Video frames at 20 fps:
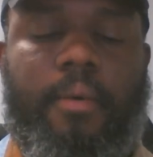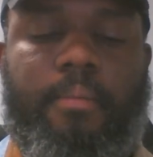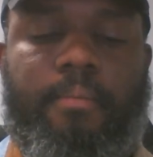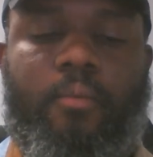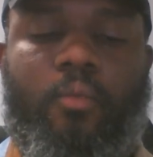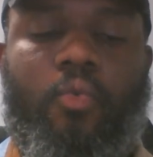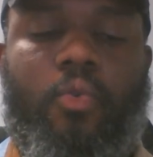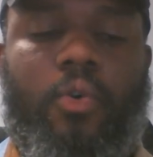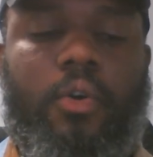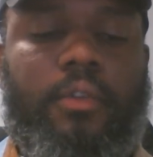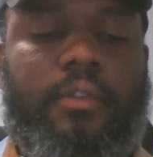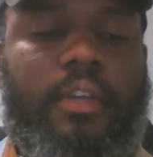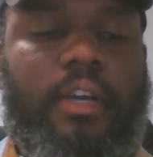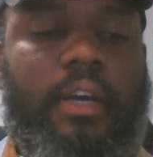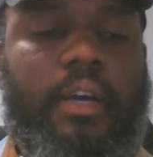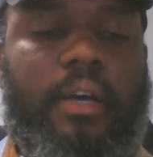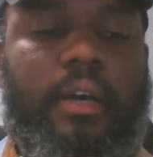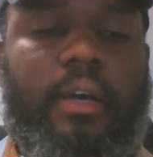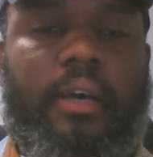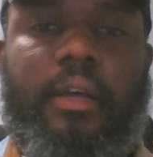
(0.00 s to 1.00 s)
What
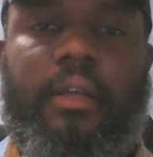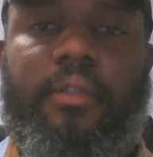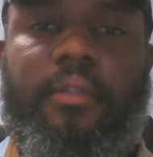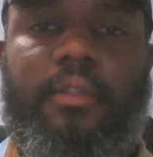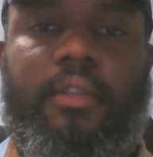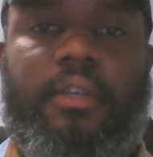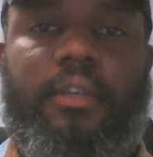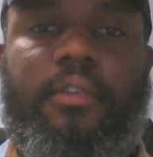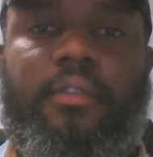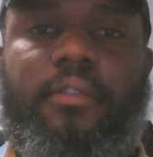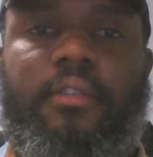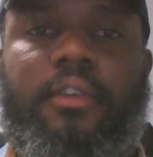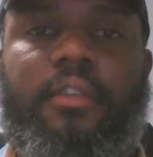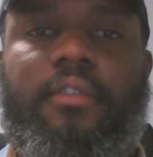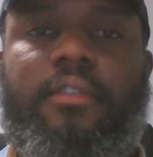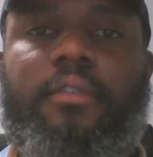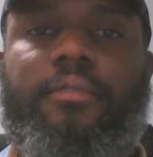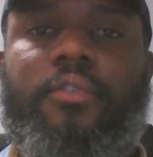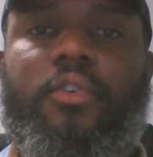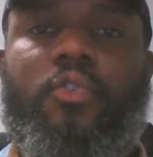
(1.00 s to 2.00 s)
are these
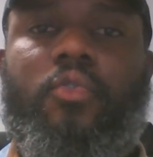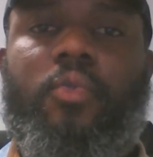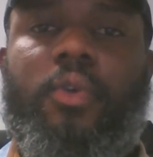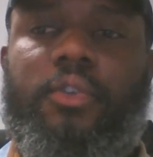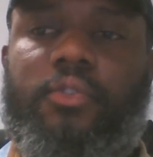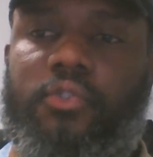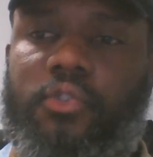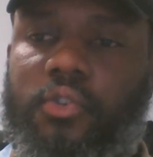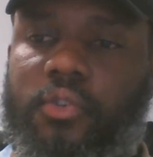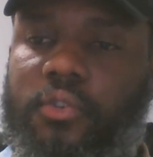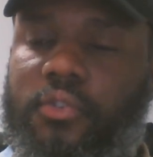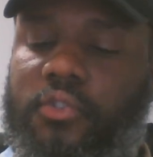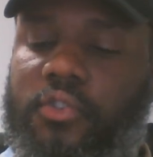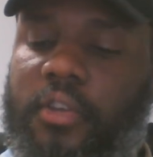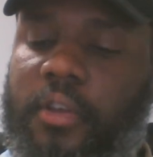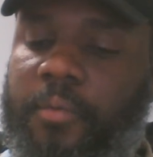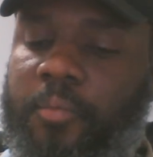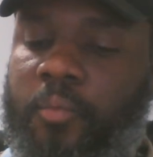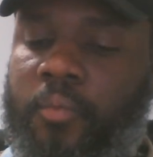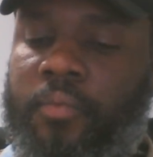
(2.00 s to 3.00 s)
interview questions?
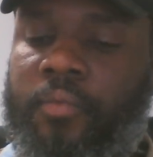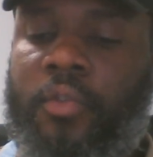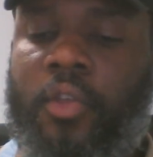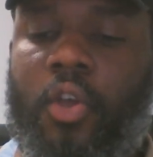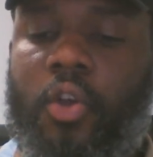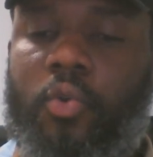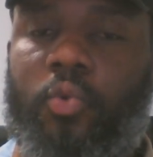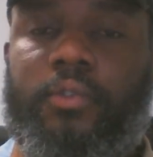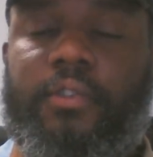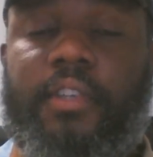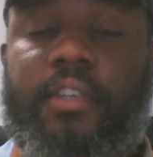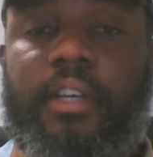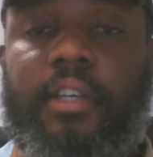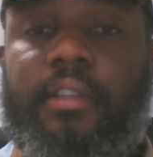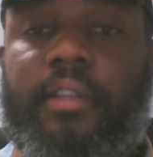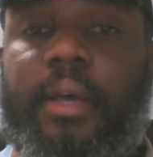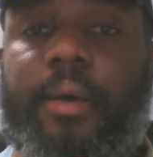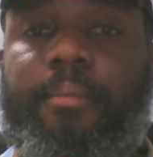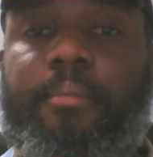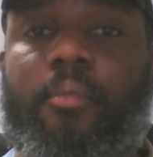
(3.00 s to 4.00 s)
We'll take
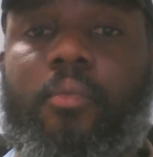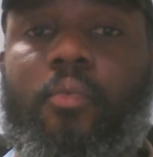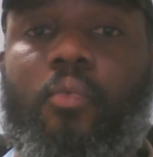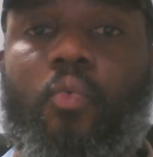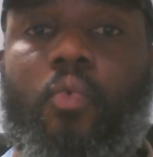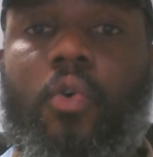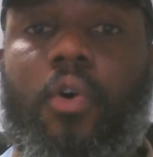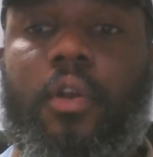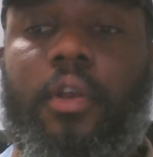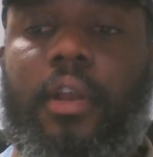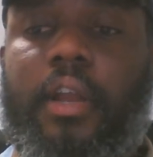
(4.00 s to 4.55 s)
them one